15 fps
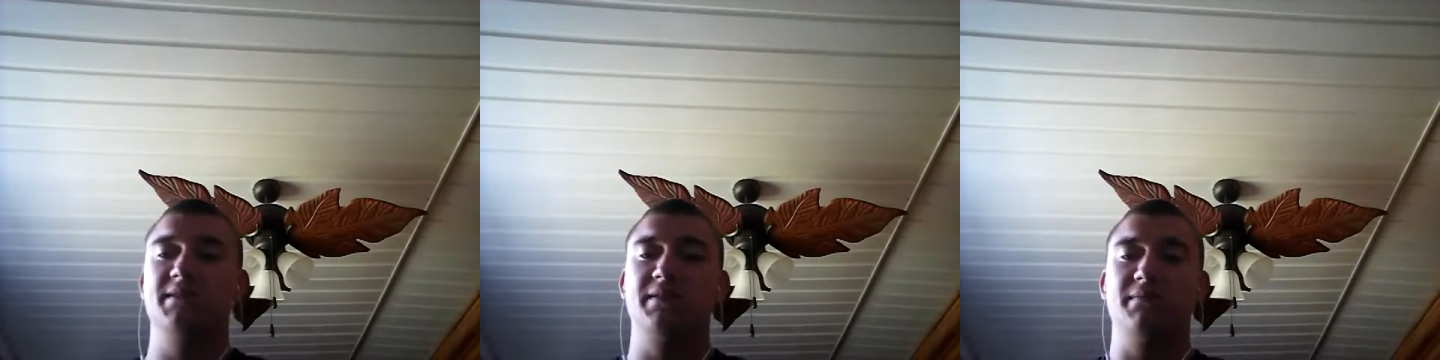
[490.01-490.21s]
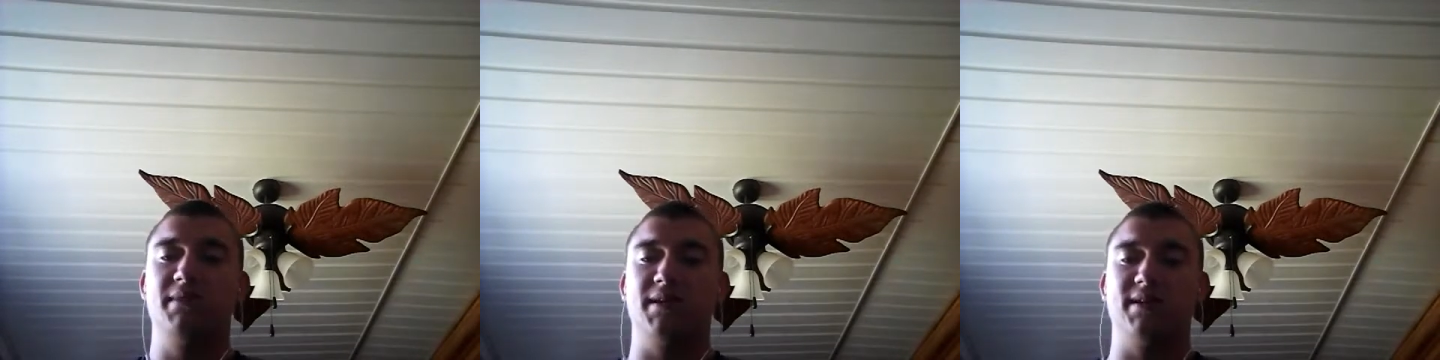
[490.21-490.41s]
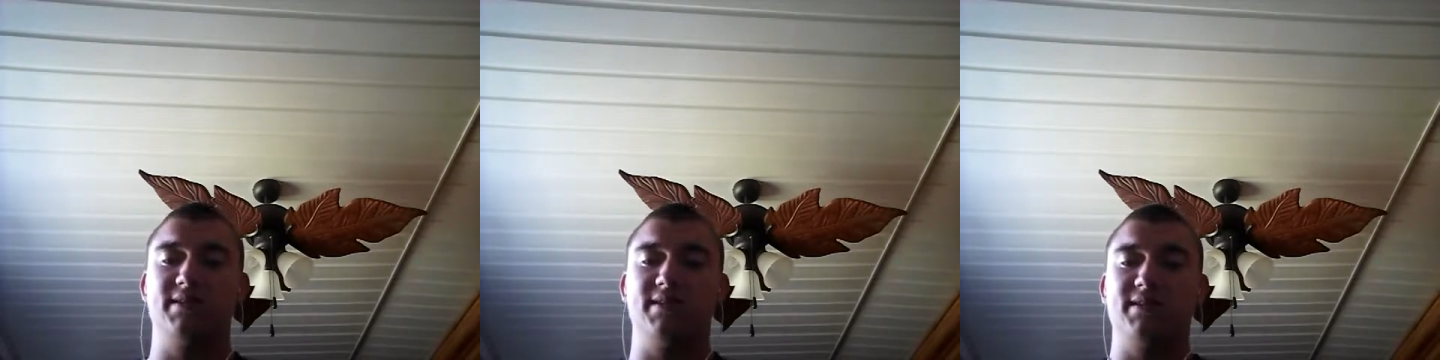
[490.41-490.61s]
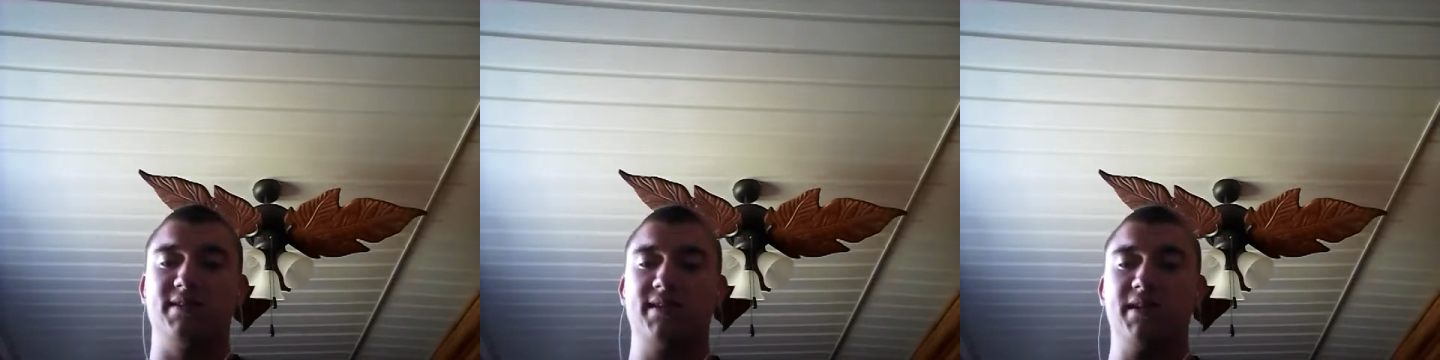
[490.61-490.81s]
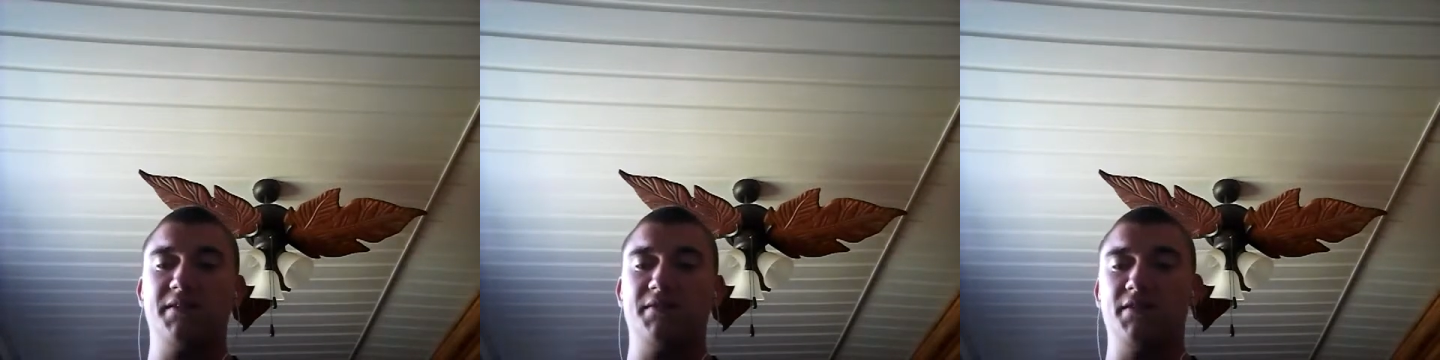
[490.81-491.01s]
But just
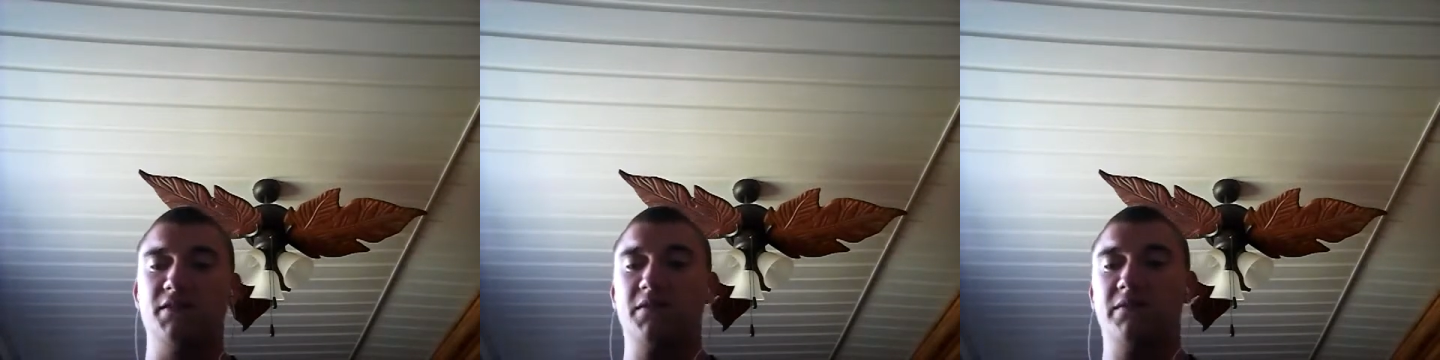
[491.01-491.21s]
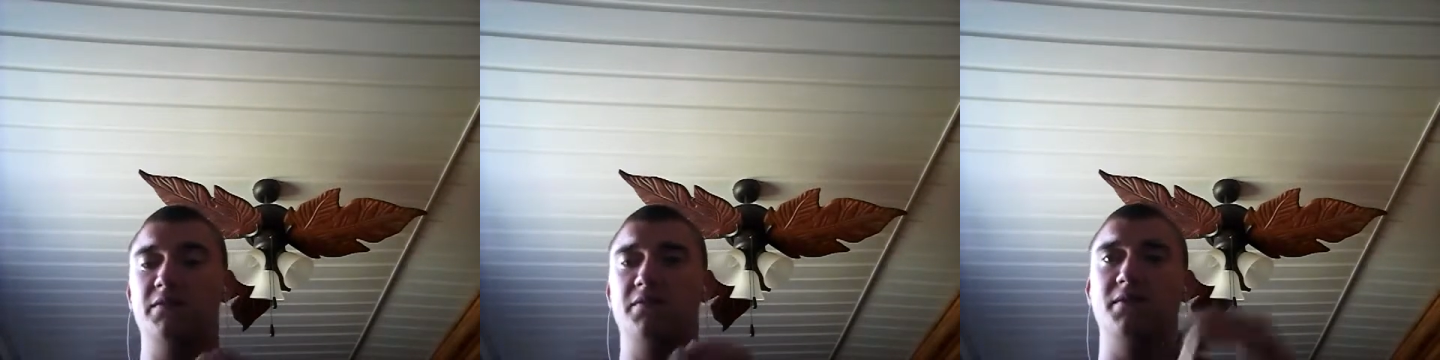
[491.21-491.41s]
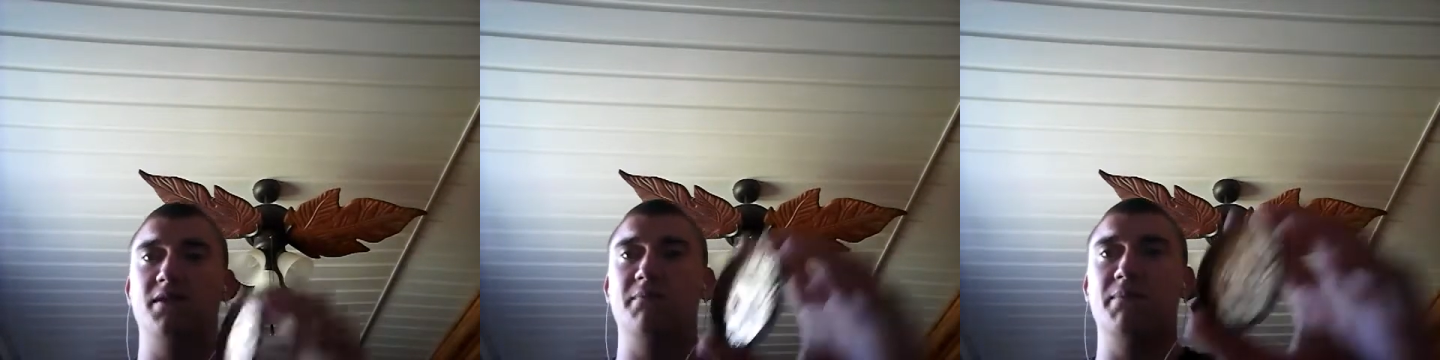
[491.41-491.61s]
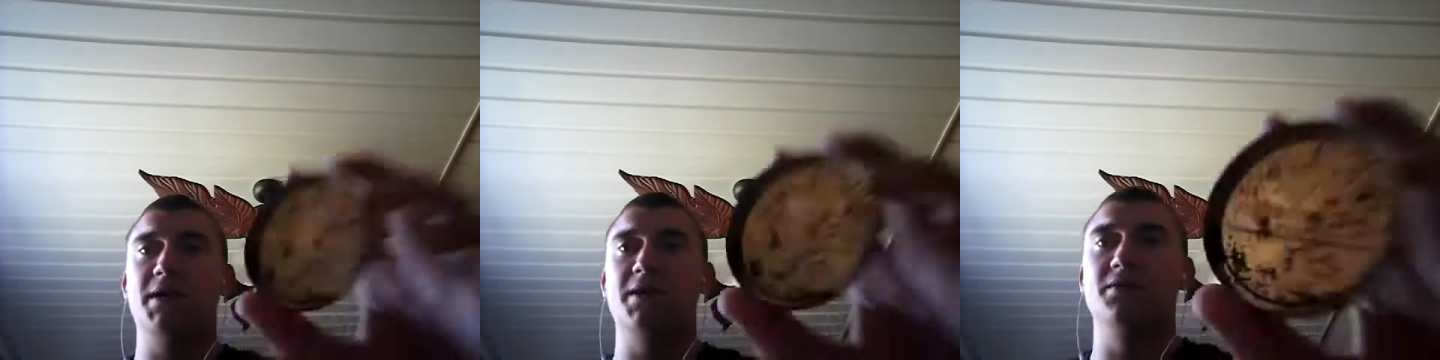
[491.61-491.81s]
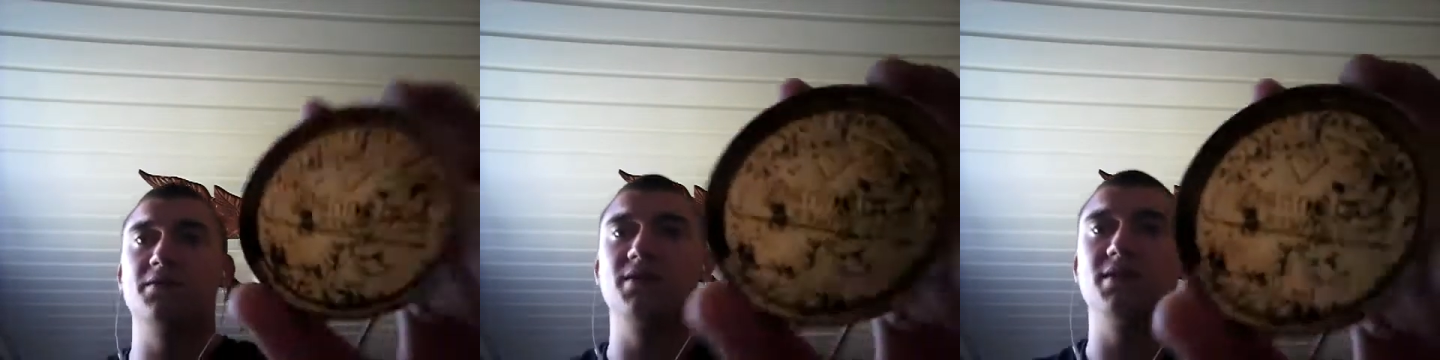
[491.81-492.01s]
give you a
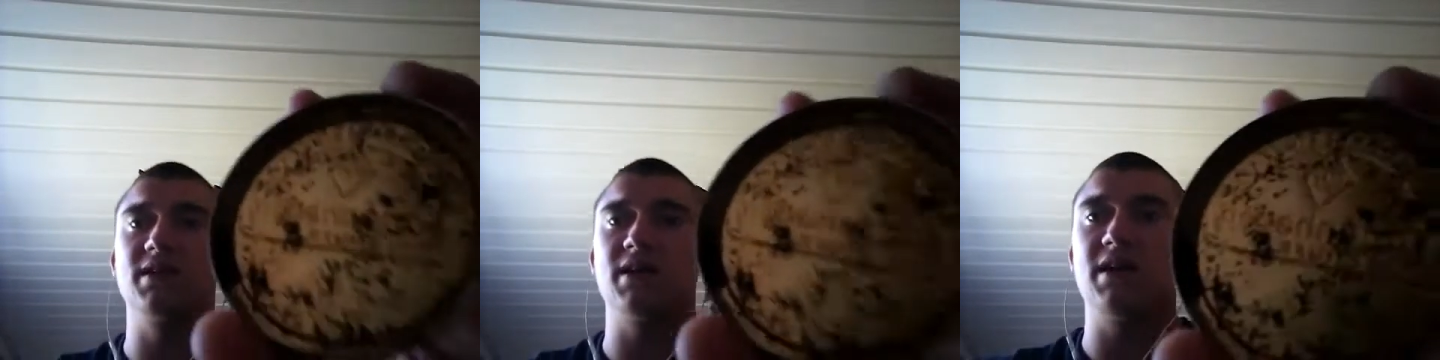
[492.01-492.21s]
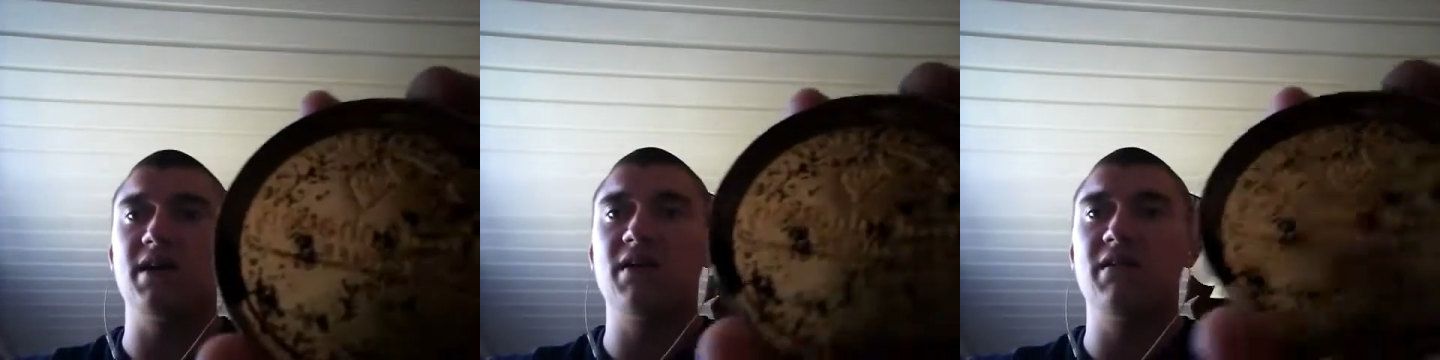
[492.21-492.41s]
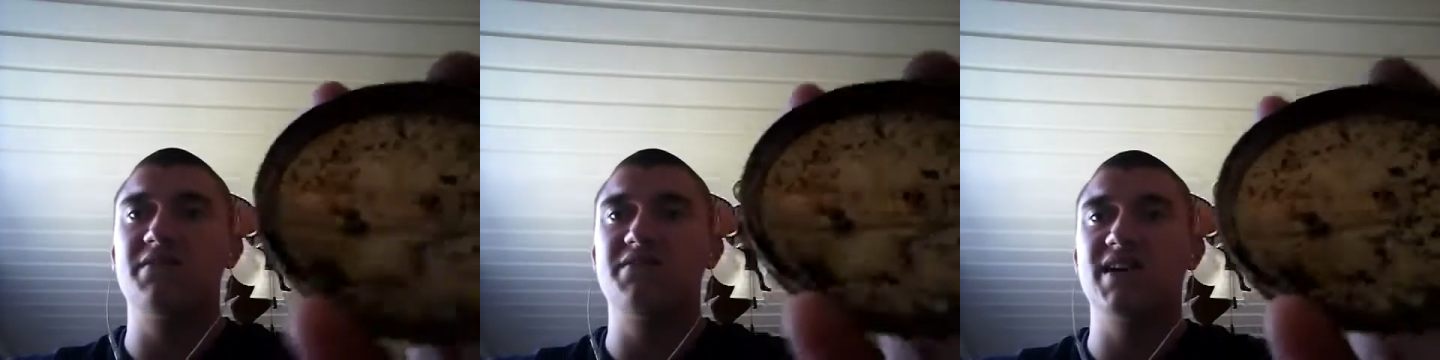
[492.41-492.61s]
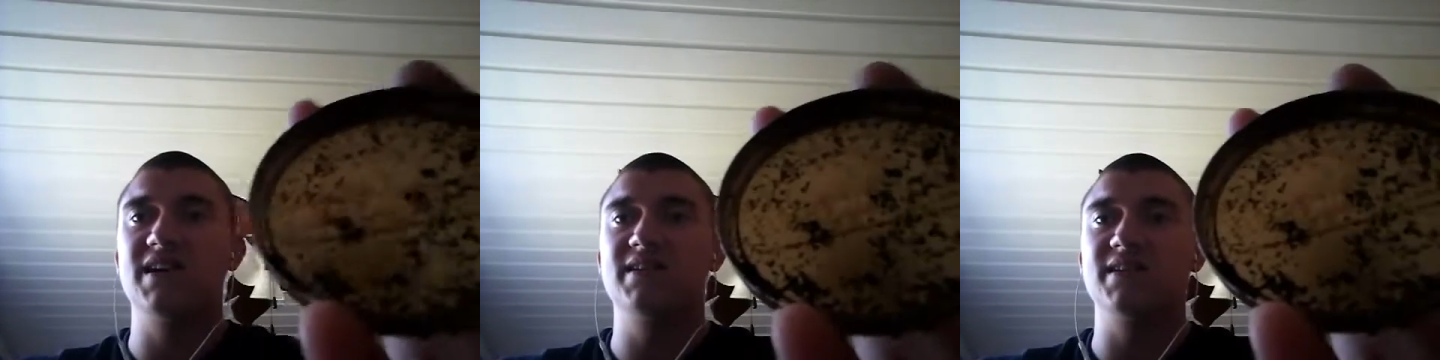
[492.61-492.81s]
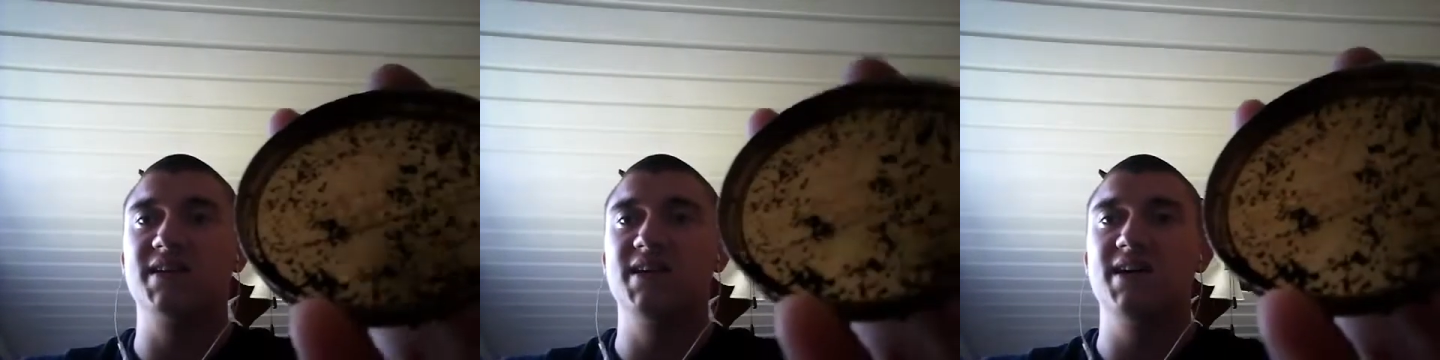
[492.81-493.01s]
better look at how
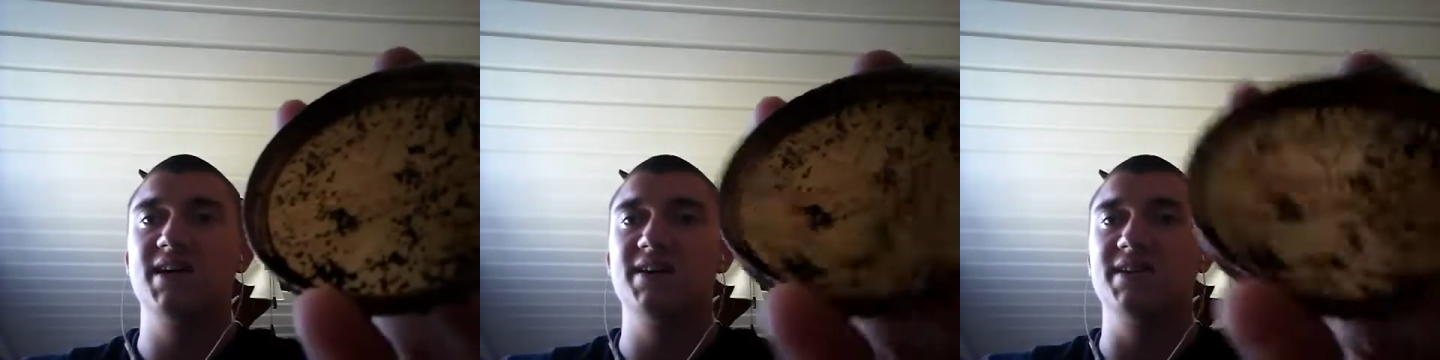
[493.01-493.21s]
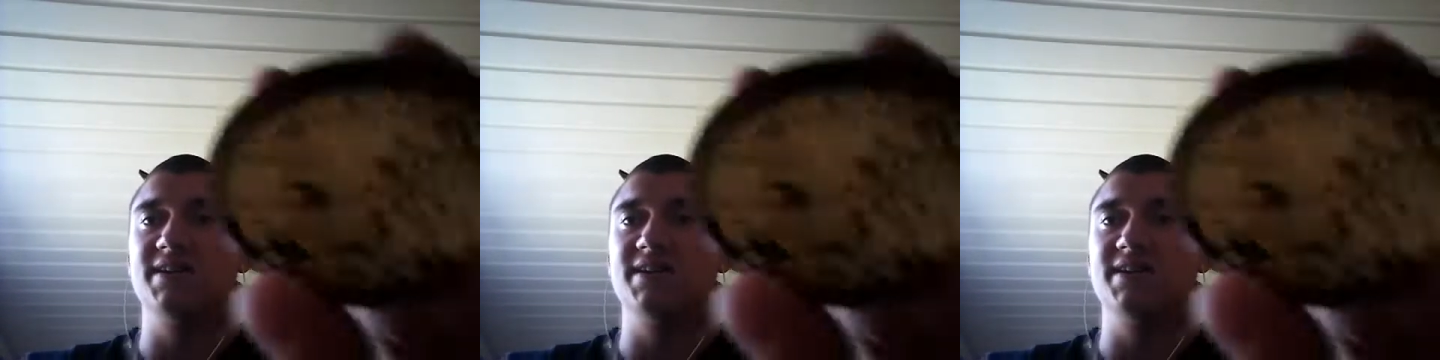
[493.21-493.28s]
fine the cut